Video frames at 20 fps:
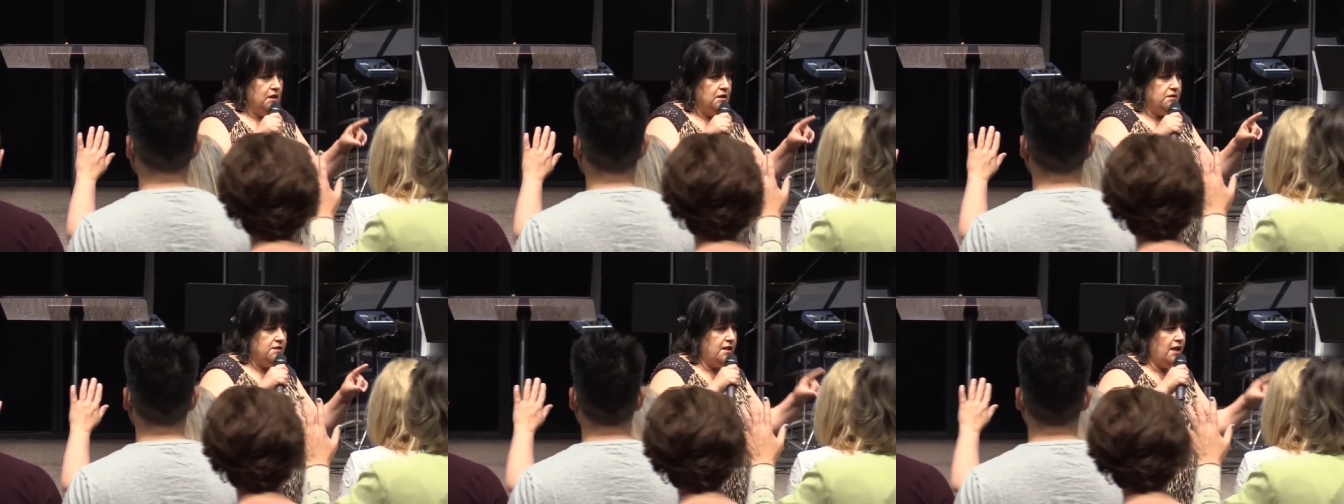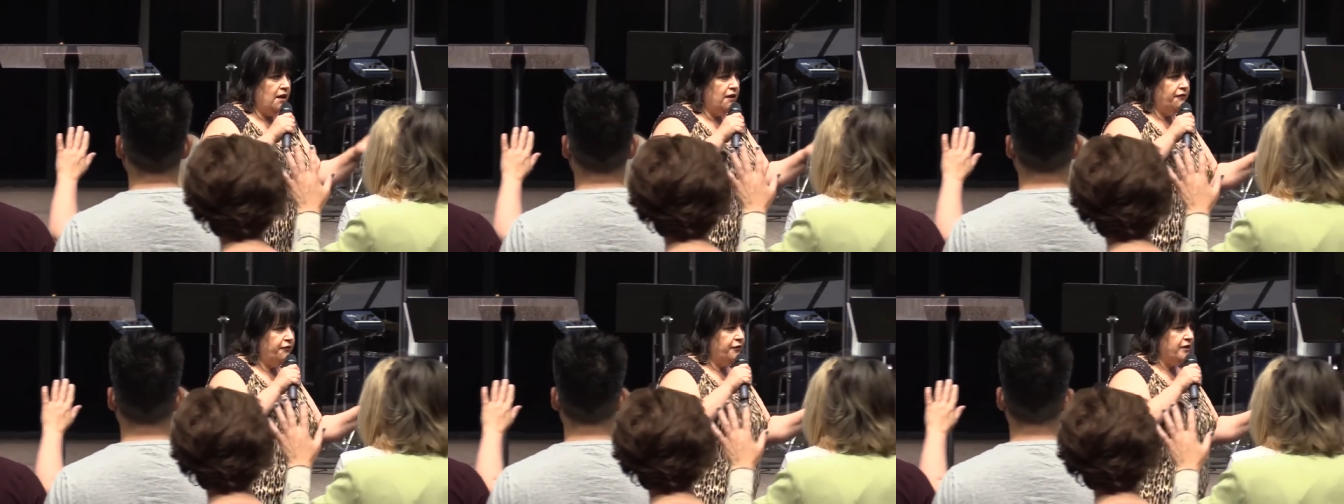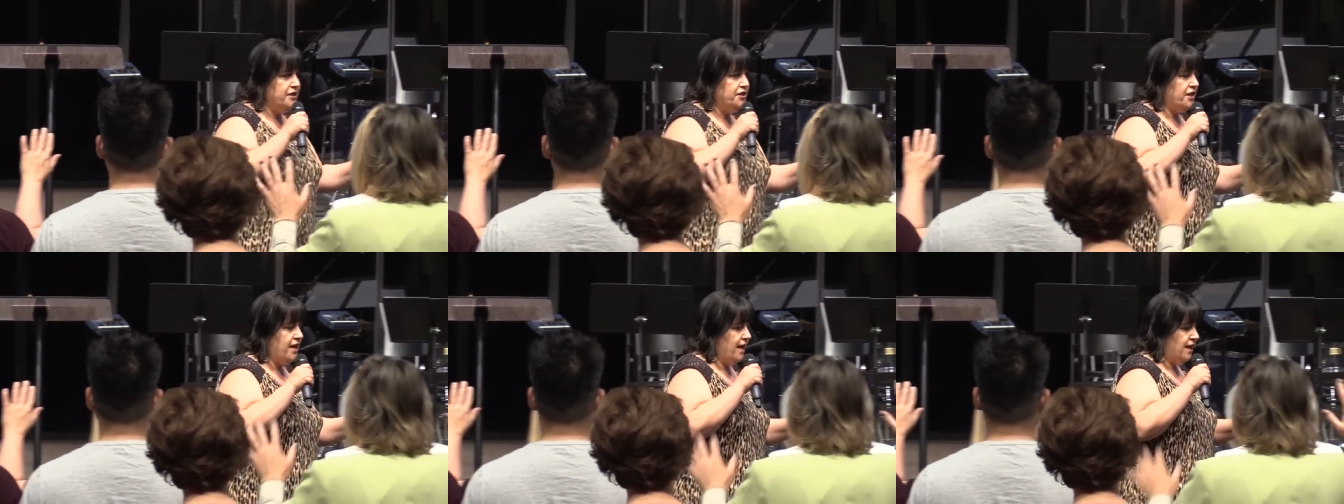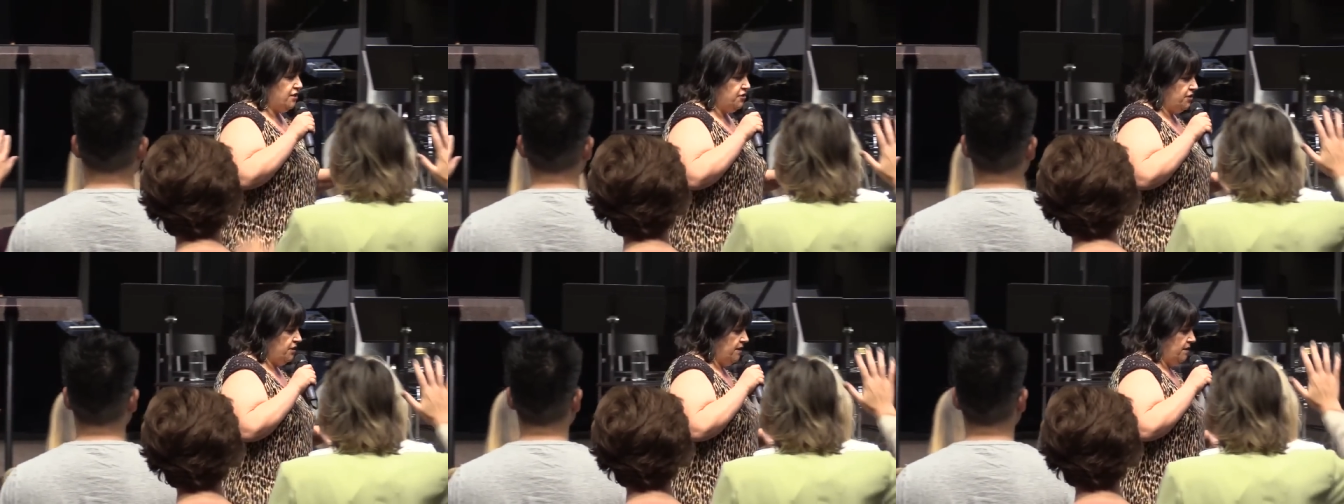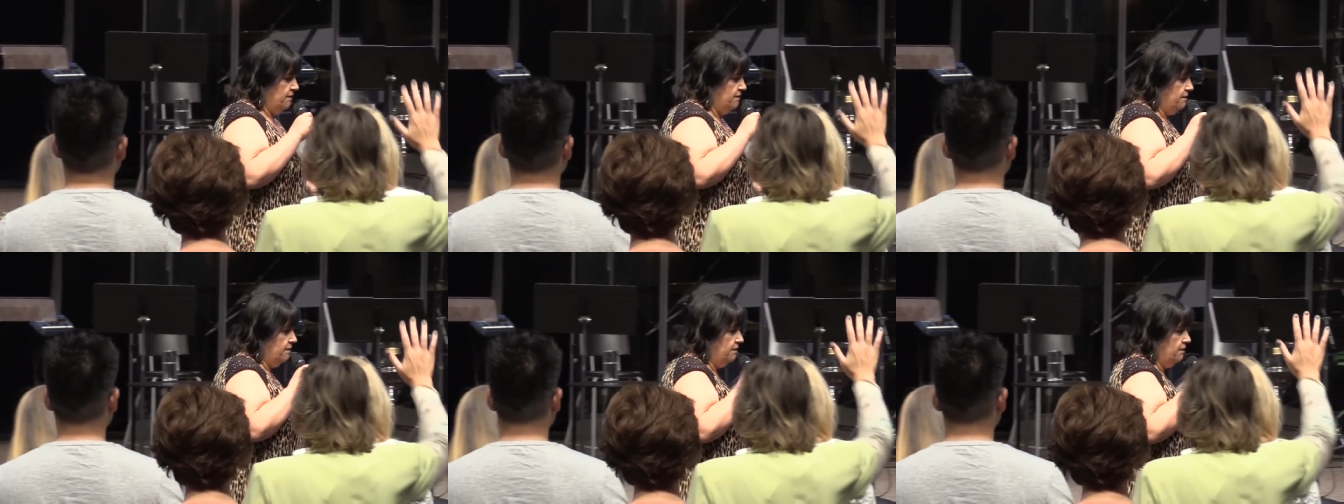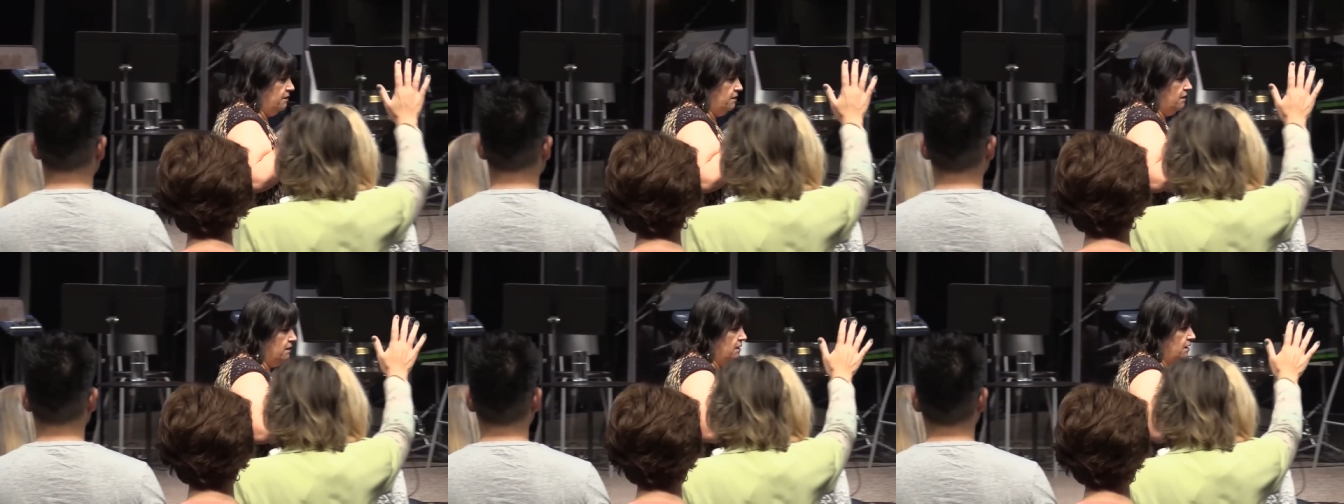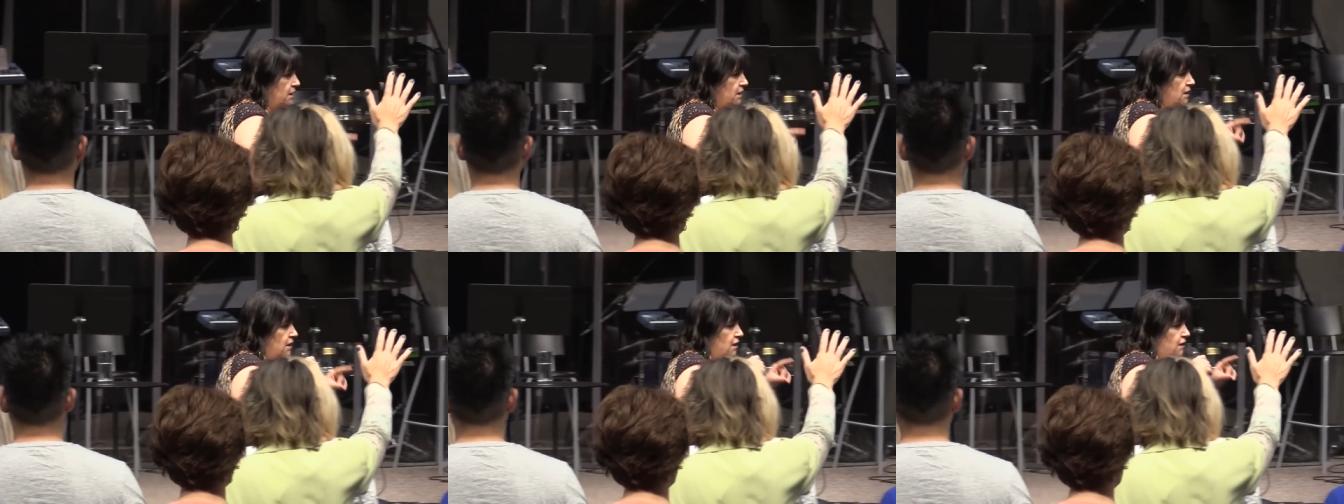Self rejection.
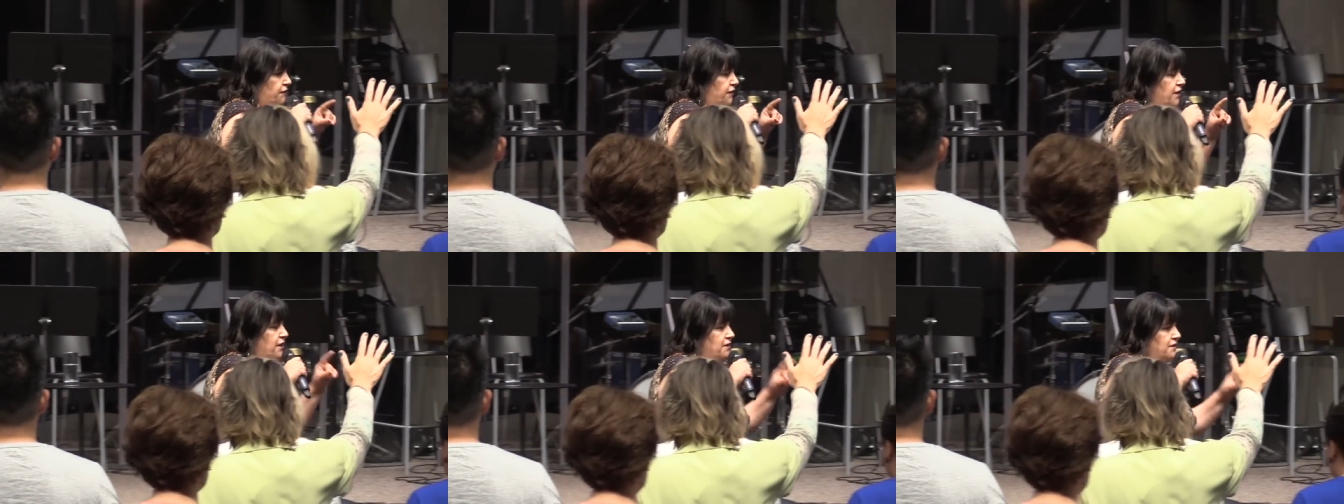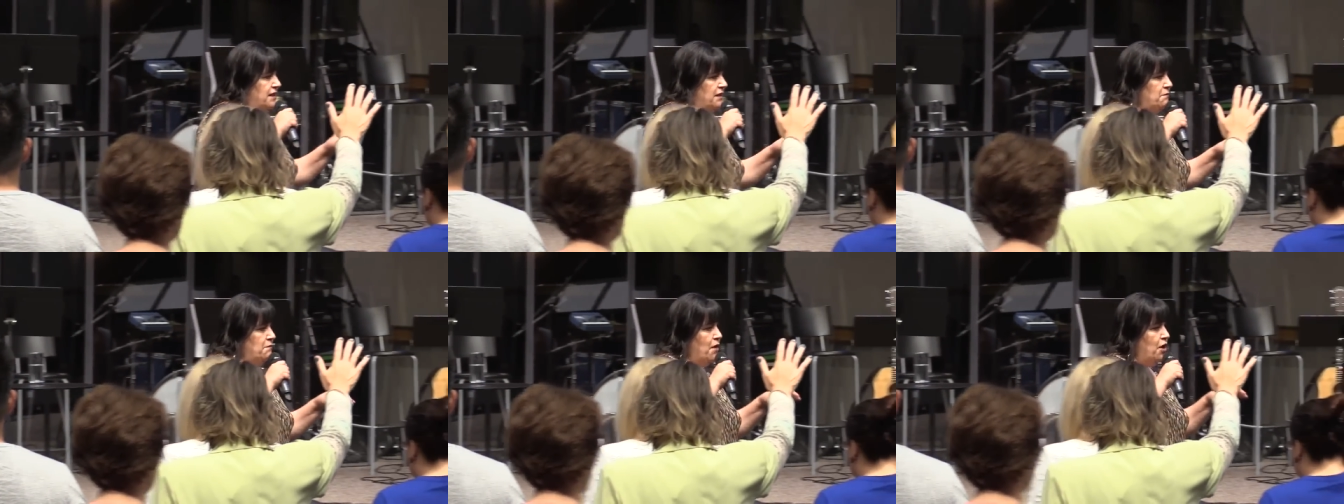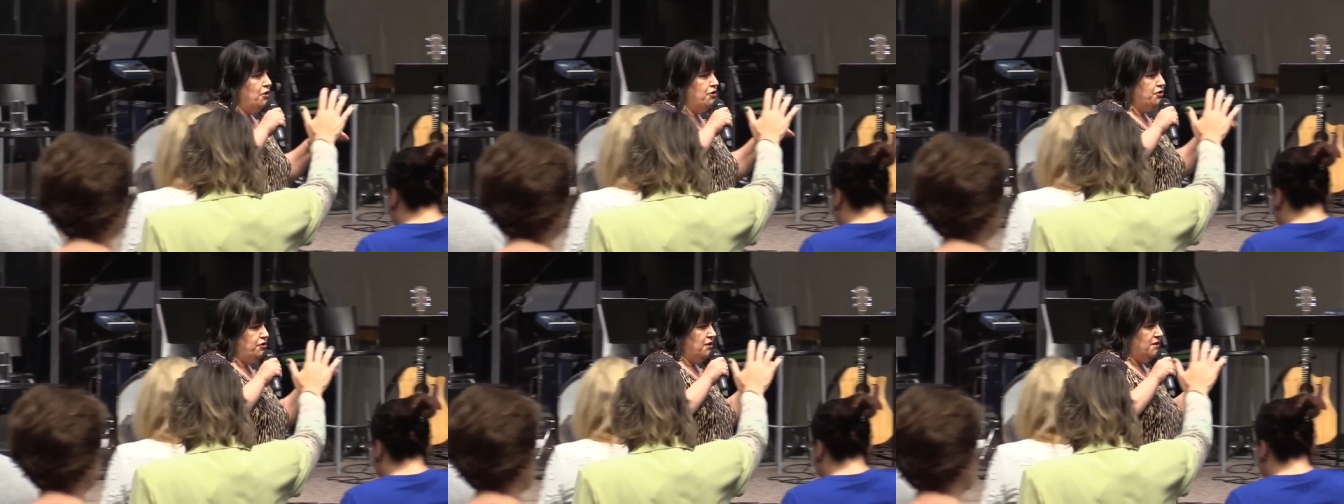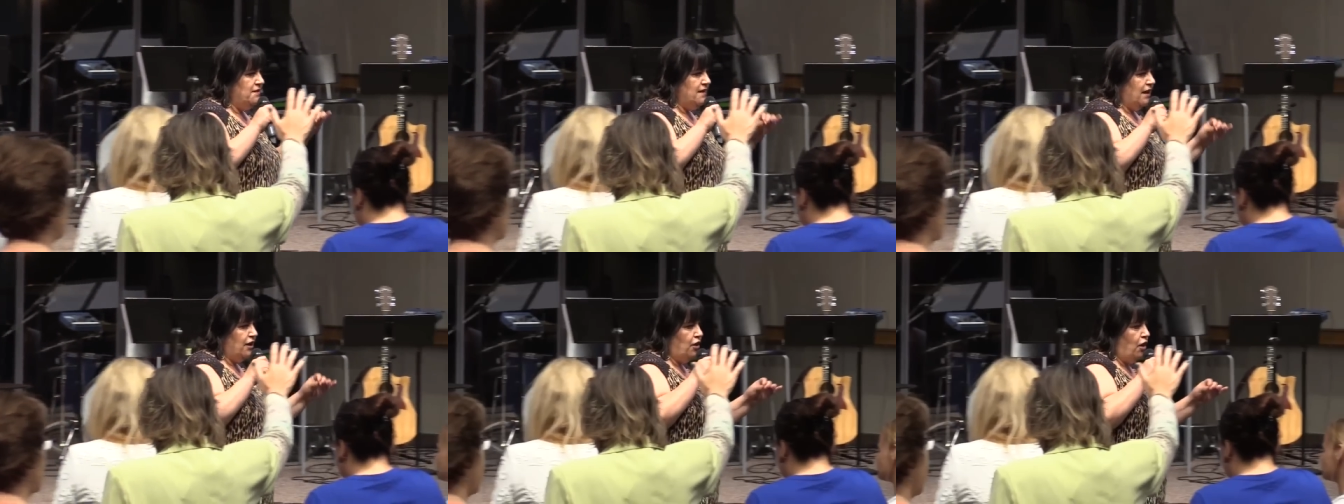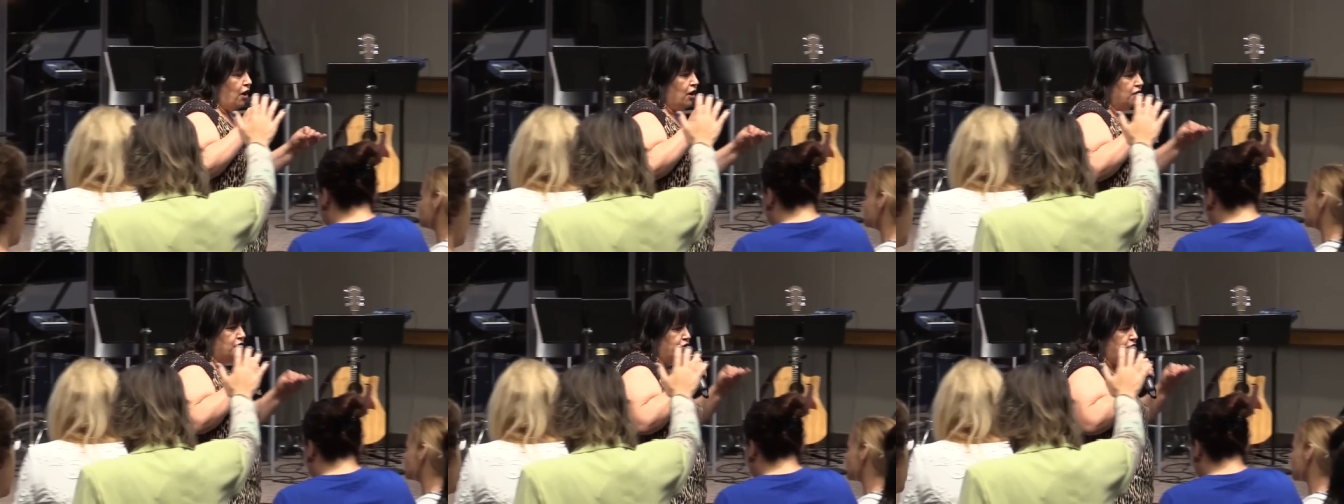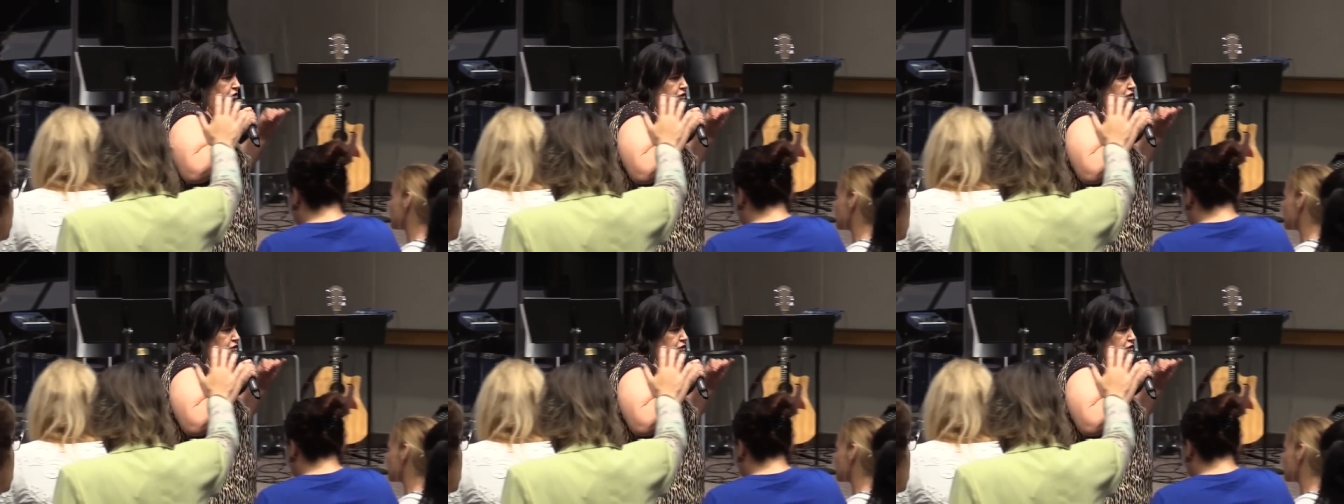For those emotions that cause